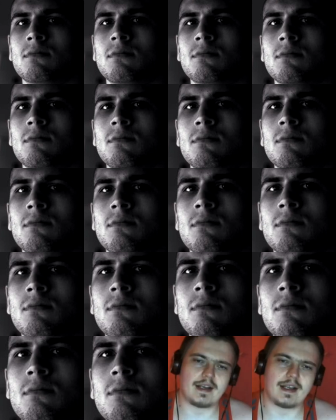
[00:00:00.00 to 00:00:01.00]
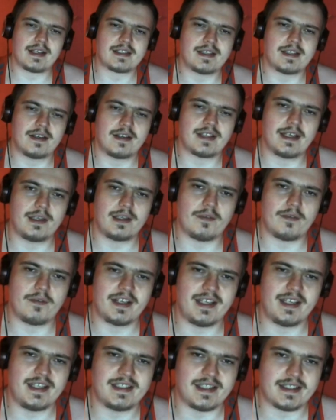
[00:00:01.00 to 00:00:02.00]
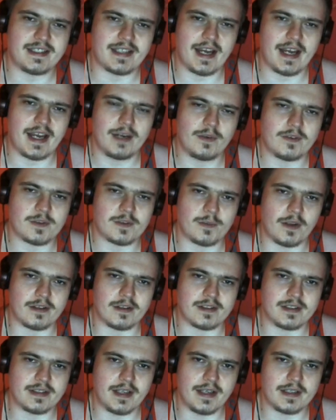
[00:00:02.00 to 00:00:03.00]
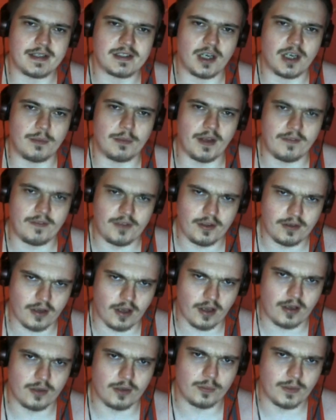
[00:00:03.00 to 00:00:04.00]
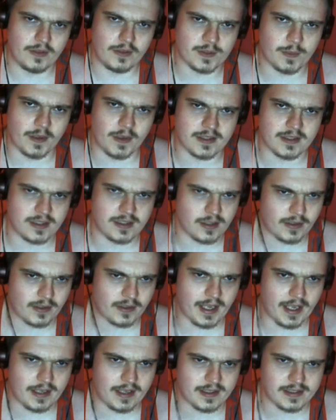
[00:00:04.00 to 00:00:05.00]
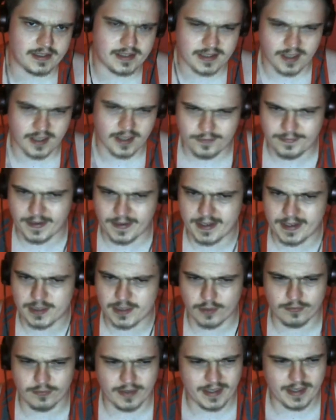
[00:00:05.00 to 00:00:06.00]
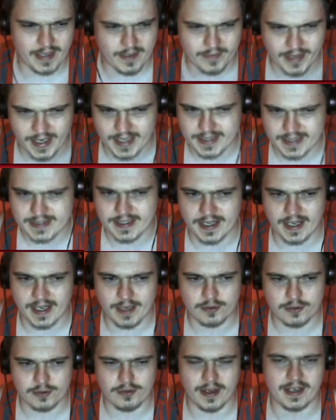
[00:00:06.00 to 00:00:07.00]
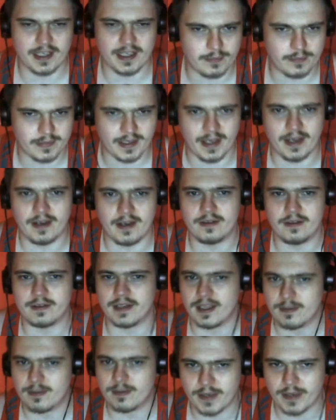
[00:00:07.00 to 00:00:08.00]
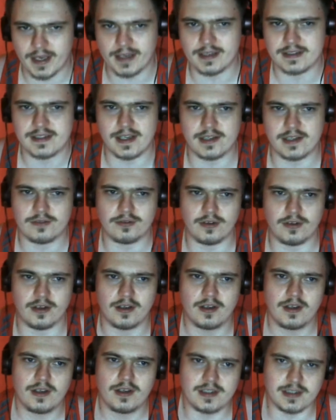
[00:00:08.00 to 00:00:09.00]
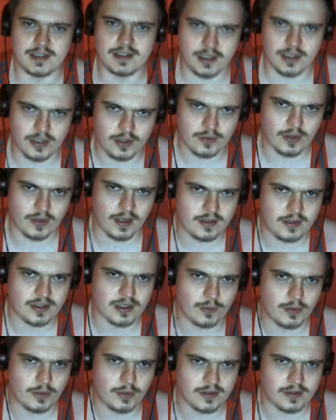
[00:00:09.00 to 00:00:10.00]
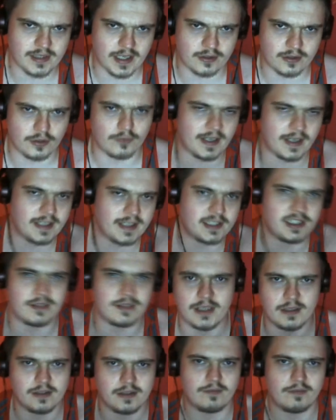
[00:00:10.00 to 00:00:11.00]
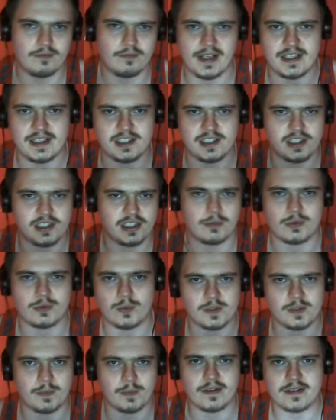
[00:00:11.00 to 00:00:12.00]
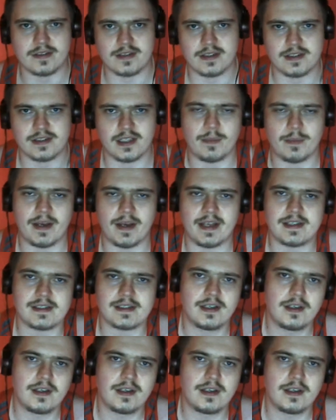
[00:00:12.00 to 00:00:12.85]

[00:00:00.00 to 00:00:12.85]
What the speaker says: So that sounds like you have an easy time with sponsors there, Tom. Have you got along with sponsors okay? Because there's a lot of fighters what really have an hard time tracking them down, getting paid, etc. So are you someone who's had good relationships with sponsors in the past?